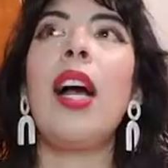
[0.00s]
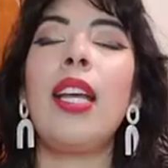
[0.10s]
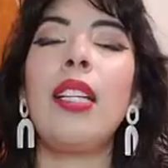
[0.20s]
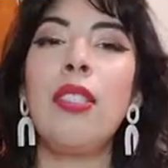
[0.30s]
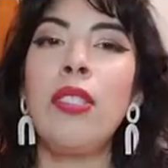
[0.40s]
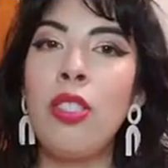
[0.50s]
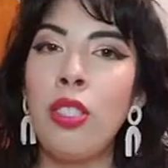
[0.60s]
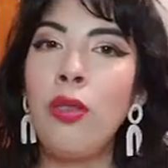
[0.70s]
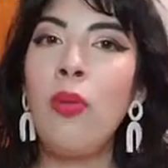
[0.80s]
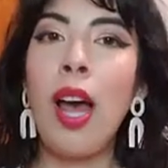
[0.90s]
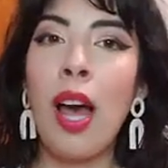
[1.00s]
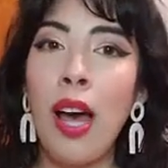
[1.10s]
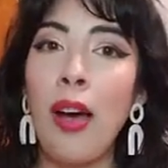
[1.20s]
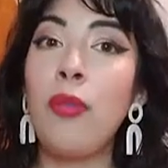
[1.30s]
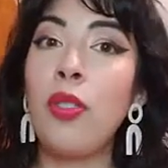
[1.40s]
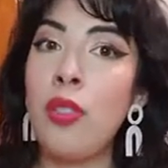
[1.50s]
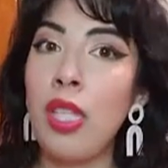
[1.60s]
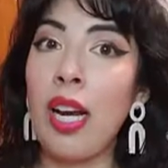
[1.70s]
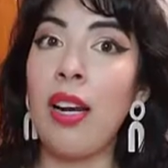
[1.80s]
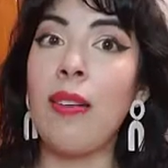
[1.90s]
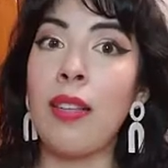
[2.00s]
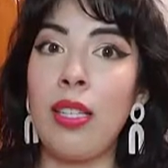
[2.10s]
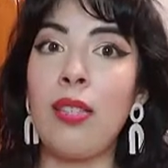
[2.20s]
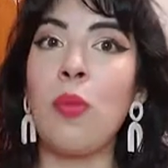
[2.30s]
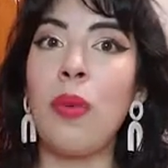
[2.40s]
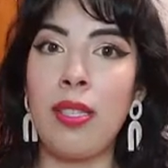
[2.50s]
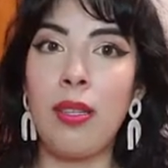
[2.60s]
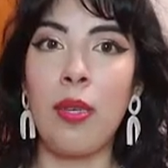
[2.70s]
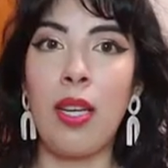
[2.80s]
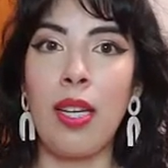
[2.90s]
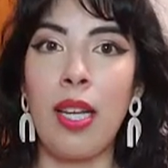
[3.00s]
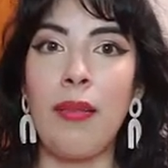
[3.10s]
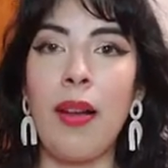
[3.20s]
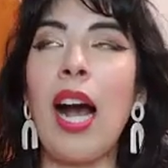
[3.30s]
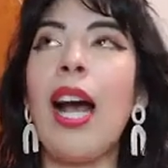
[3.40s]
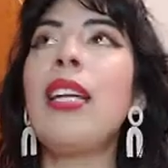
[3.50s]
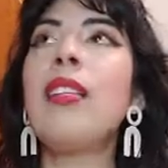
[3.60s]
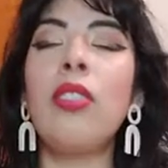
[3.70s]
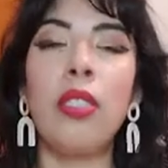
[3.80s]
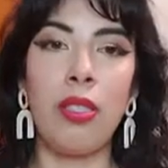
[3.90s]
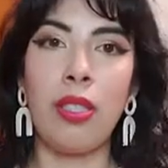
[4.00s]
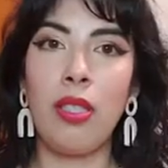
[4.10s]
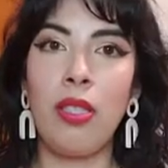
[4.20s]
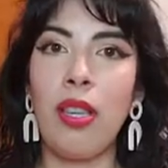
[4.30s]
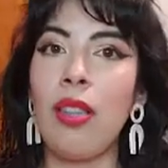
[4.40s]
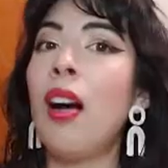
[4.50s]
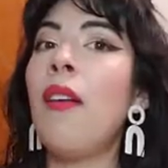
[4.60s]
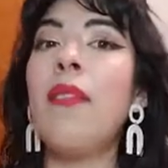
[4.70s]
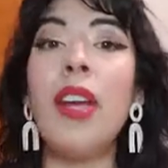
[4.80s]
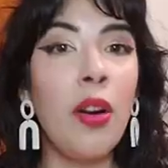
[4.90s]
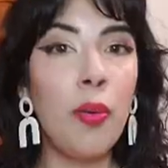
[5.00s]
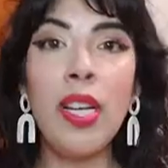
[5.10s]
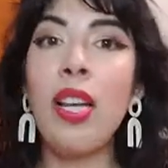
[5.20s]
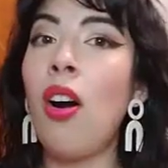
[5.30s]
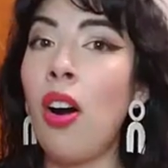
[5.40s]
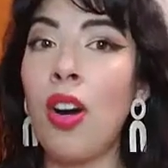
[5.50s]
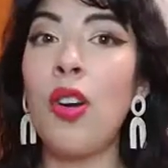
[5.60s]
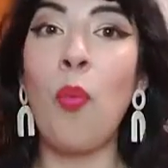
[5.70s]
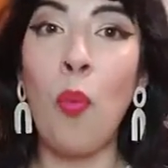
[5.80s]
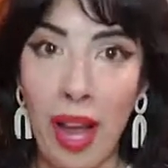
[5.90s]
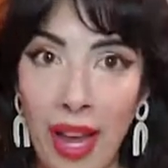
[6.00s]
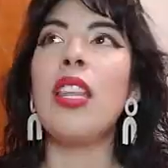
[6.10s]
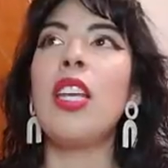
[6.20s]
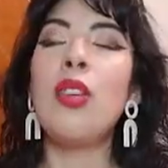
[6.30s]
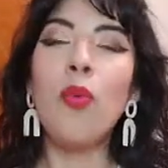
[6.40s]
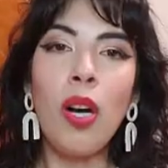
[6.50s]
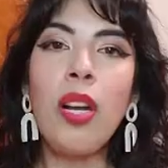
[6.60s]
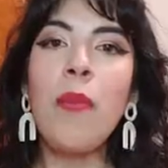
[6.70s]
I do have to share this wisdom nugget. I learned the very hard way that you want